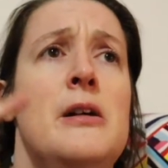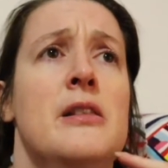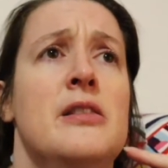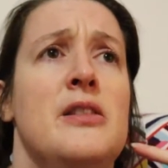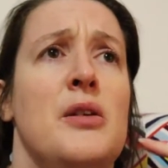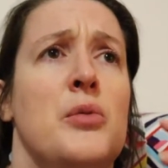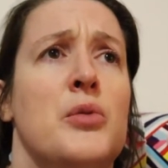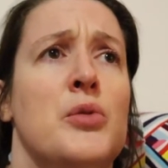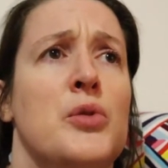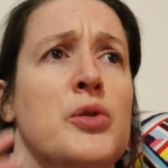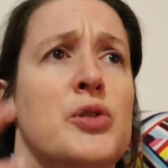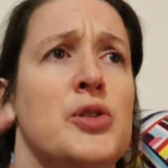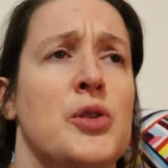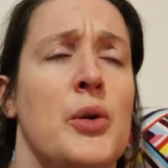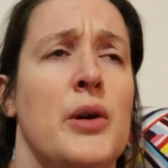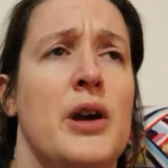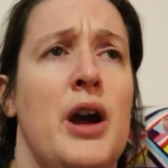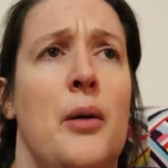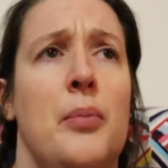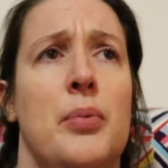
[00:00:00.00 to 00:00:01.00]
There were also
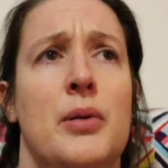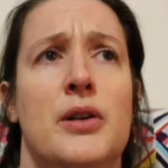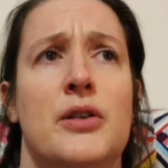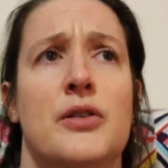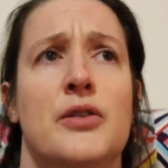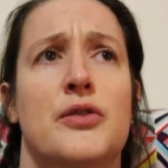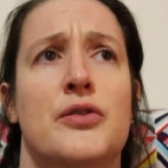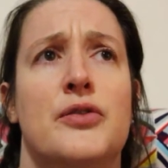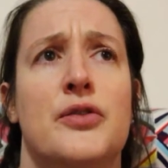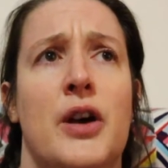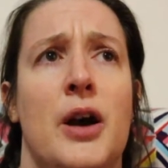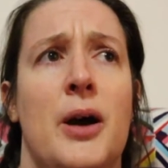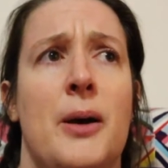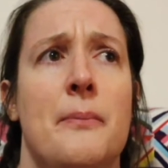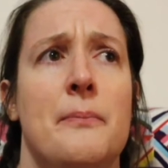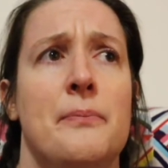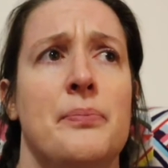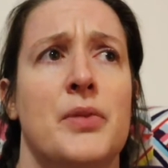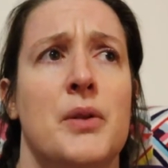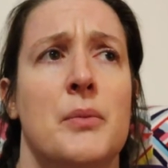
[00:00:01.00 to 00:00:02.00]
a couple of
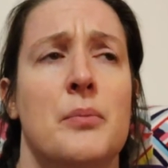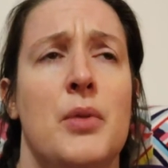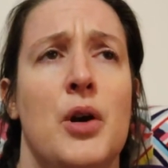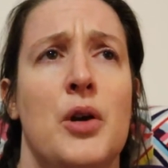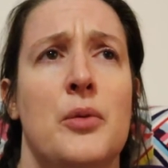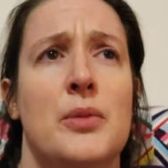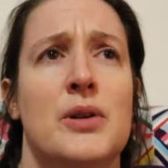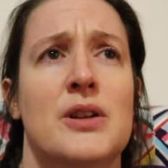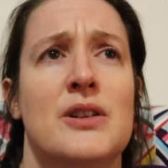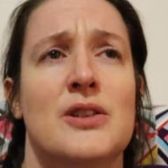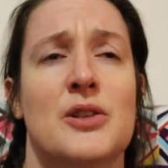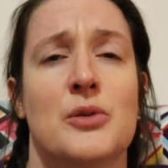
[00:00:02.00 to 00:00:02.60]
moments